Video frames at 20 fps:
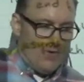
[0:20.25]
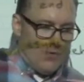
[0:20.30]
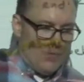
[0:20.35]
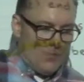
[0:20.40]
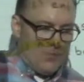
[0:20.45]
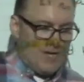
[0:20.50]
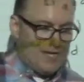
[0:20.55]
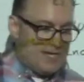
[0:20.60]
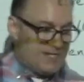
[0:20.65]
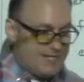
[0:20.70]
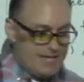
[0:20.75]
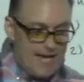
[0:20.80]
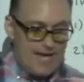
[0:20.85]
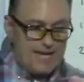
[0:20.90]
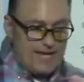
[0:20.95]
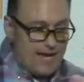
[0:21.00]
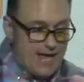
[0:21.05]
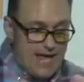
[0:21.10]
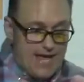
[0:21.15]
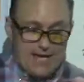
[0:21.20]
We can
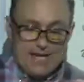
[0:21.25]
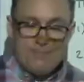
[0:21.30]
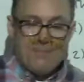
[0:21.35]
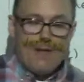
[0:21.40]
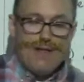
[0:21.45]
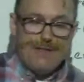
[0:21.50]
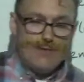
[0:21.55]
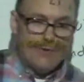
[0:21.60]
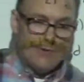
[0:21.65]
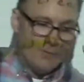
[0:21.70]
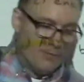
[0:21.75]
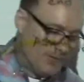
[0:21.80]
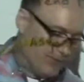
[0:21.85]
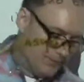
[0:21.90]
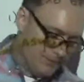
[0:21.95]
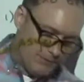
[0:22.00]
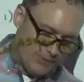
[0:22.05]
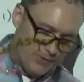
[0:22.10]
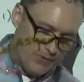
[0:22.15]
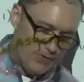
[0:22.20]
take any
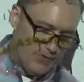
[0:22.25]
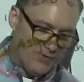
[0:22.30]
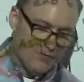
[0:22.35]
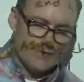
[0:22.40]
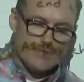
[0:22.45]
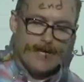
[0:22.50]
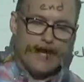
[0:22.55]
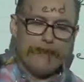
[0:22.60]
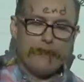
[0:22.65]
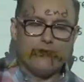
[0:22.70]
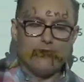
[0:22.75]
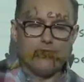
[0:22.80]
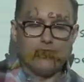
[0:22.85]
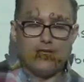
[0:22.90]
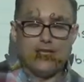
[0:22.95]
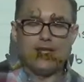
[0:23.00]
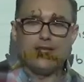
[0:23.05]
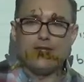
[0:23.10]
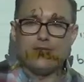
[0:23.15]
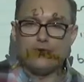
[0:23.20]
polynomial, put it over top of
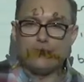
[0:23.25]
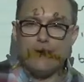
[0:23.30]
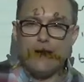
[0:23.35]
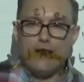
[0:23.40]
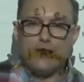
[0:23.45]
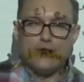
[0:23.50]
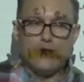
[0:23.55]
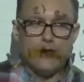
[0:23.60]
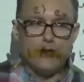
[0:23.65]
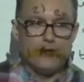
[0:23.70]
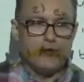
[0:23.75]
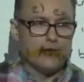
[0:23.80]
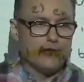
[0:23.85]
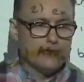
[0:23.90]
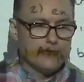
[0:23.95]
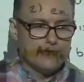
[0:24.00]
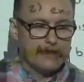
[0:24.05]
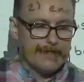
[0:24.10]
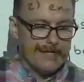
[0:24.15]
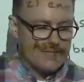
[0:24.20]
any other
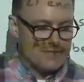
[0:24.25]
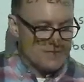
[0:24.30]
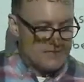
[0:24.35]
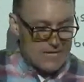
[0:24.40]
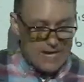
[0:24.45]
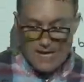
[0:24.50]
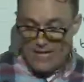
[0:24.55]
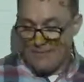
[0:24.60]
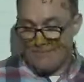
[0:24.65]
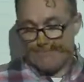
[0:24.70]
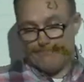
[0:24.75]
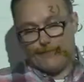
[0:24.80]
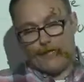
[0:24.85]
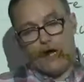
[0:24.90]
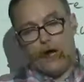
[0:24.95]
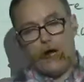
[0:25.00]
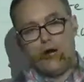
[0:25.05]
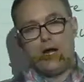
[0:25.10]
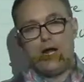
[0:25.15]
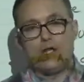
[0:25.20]
polynomial, and say,
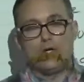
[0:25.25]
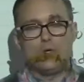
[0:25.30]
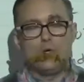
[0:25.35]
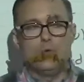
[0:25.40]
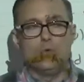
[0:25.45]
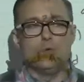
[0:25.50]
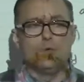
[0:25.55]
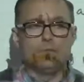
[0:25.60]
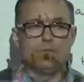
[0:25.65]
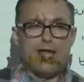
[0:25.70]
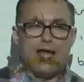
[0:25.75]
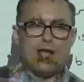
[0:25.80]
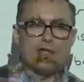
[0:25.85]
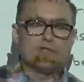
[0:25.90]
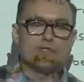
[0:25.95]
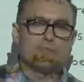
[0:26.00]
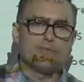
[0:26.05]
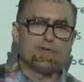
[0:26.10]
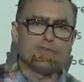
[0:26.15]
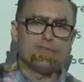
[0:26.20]
all right, cool,
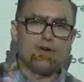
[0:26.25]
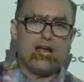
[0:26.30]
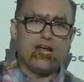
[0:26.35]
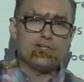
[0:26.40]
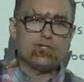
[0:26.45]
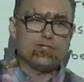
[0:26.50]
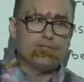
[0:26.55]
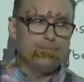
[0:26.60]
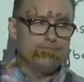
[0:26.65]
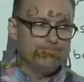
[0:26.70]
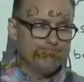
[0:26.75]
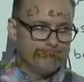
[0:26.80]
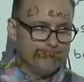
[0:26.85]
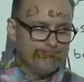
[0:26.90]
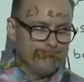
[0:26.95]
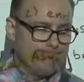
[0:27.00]
algebra fraction,